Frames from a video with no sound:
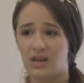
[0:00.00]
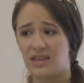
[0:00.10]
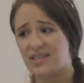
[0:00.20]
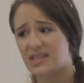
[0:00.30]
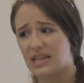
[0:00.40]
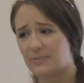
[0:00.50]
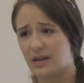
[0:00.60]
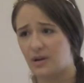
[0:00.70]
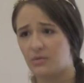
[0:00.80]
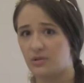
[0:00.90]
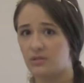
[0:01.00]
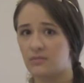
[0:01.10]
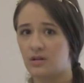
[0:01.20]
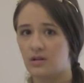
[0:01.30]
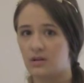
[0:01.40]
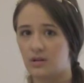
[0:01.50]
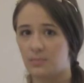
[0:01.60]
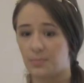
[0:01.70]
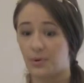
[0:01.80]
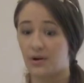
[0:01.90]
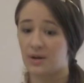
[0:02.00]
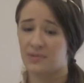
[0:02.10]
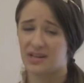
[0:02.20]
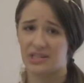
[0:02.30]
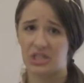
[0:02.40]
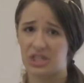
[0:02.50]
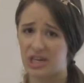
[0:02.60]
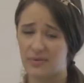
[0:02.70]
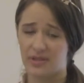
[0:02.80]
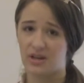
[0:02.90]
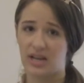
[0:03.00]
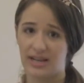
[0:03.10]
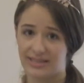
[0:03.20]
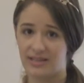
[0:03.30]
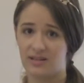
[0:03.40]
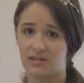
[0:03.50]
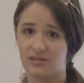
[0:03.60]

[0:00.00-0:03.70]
At least I get my own room, where Edmund has to share with our cousin.